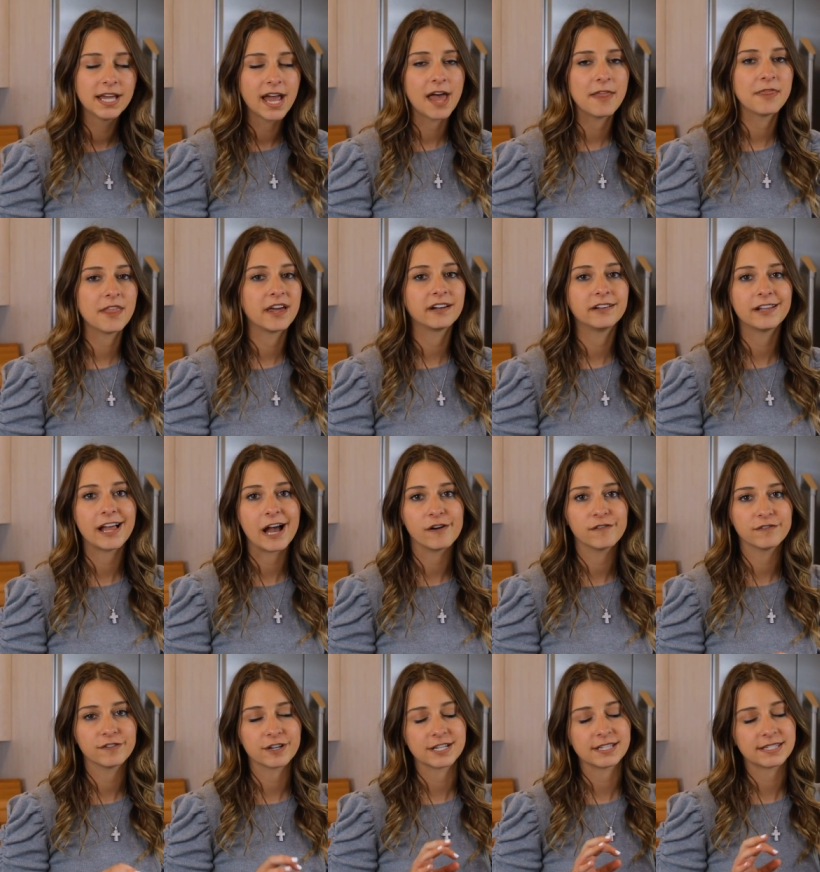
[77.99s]
and then allow
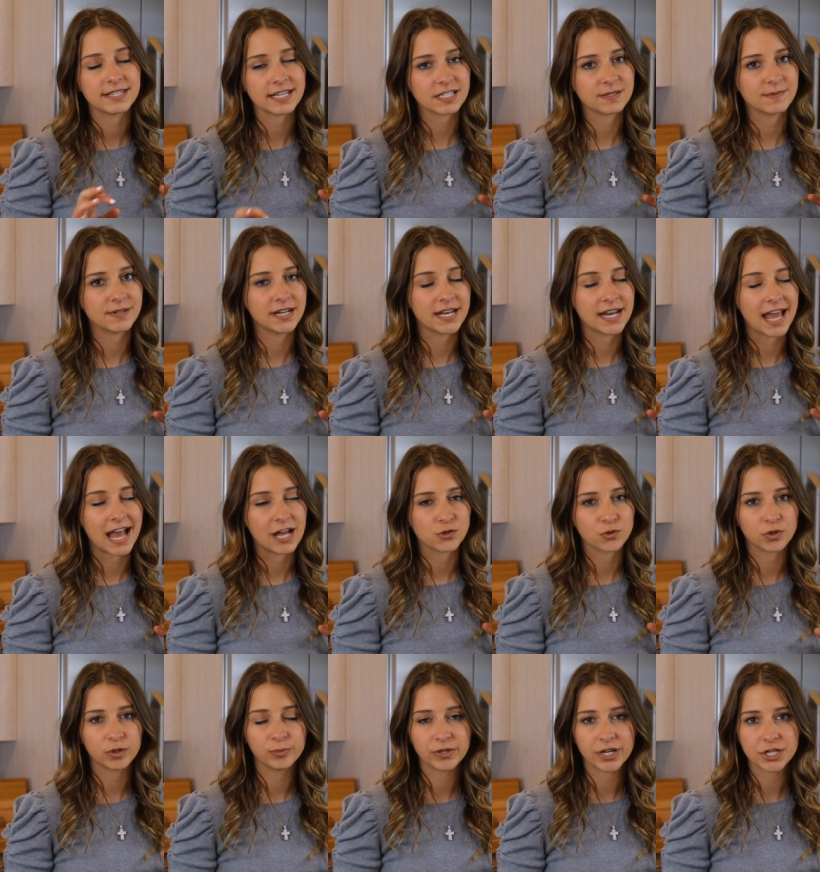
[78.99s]
for a 6 minute
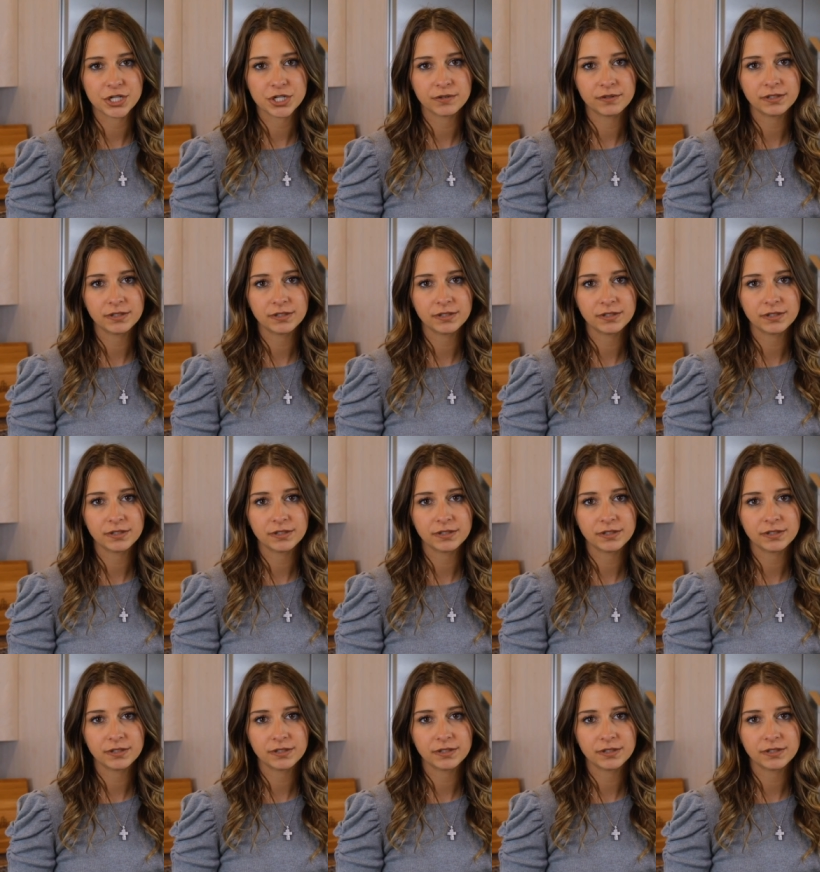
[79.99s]
natural pressure